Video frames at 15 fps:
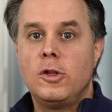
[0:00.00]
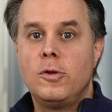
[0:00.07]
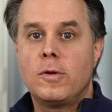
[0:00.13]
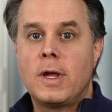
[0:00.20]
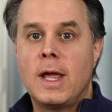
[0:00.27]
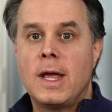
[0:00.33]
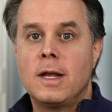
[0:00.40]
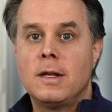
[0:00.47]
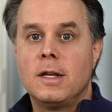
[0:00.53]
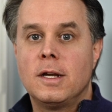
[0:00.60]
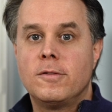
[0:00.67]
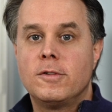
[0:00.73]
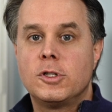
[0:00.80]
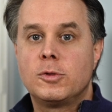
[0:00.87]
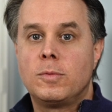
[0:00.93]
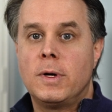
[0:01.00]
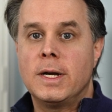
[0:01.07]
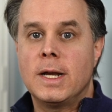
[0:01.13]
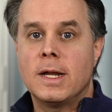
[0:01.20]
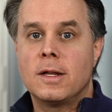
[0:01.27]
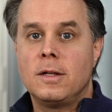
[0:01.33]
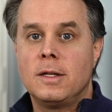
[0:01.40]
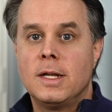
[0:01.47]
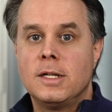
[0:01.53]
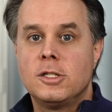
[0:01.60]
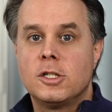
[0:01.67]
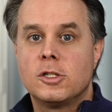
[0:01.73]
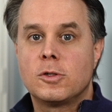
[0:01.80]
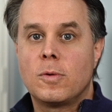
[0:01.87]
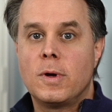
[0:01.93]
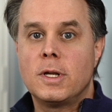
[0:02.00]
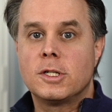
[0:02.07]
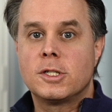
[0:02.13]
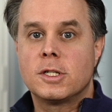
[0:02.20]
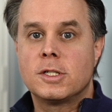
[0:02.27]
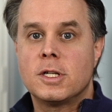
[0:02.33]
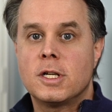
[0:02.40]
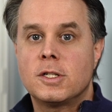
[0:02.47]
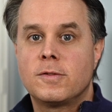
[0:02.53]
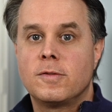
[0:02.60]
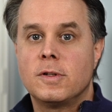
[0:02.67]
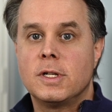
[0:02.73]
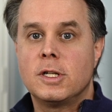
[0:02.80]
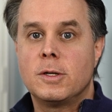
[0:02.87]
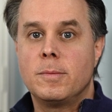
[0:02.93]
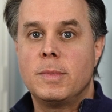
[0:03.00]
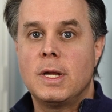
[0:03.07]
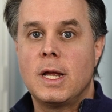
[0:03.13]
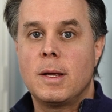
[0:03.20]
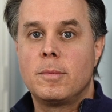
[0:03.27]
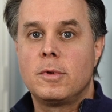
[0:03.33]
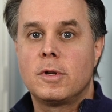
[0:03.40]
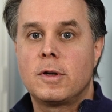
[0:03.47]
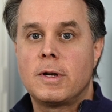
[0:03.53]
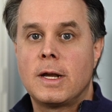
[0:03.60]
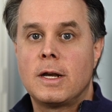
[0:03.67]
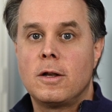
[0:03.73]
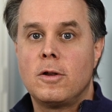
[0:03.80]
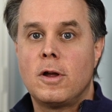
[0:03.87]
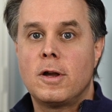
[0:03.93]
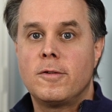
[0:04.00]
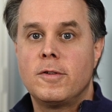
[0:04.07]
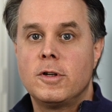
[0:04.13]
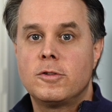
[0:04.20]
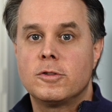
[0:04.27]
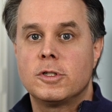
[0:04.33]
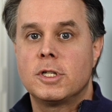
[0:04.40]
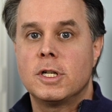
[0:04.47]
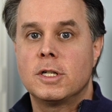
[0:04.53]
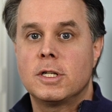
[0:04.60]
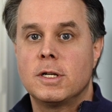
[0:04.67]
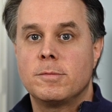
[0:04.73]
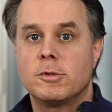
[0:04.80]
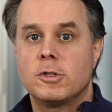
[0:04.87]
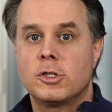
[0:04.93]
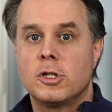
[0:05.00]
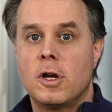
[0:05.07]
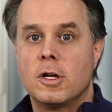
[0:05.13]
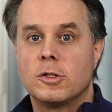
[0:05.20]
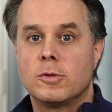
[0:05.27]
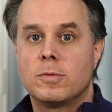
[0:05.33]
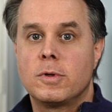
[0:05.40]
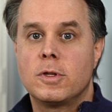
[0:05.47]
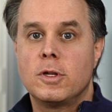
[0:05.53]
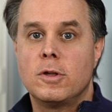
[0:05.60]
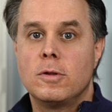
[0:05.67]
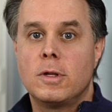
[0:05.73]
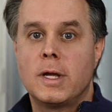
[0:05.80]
you can leverage wide-angle lenses quite successfully to be able to get a lot of interesting types of shots, whether you